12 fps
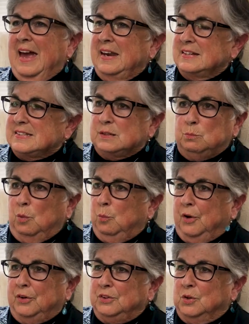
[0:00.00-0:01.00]
And I said, well,
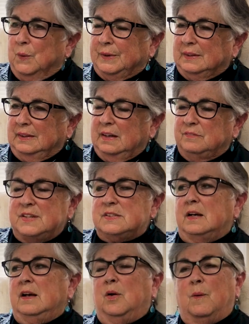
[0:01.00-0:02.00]
where are you going to live? He
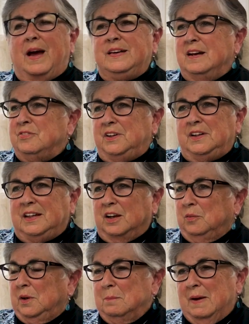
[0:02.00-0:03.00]
said, oh, I never did
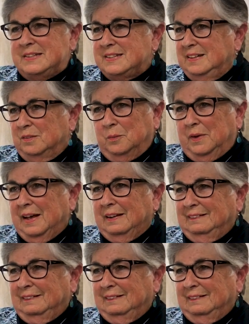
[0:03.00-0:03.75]
get rid of my tent when